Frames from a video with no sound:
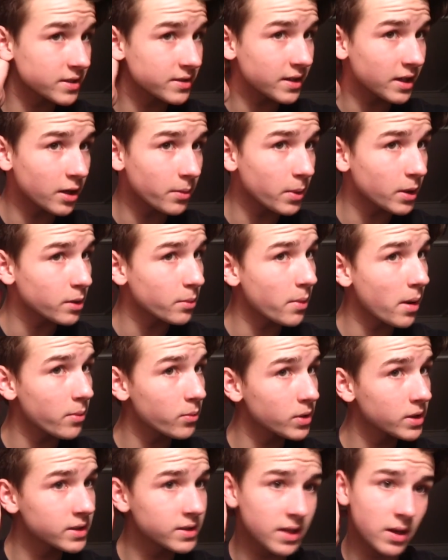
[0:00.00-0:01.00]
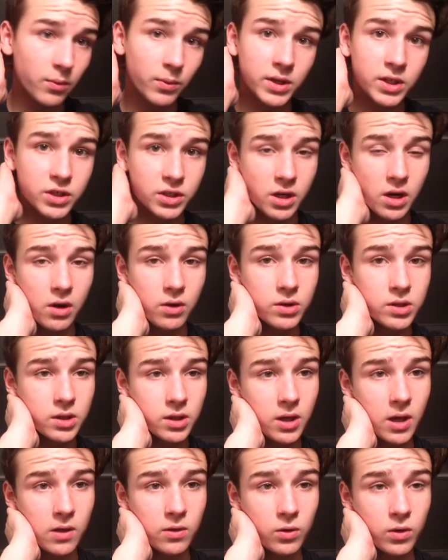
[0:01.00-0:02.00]
and think about the memories that we shared
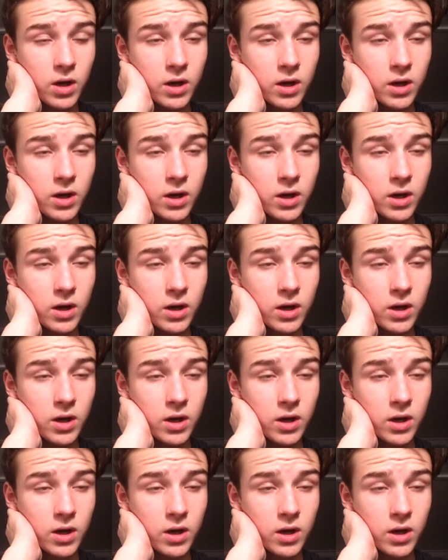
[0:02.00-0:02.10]
together,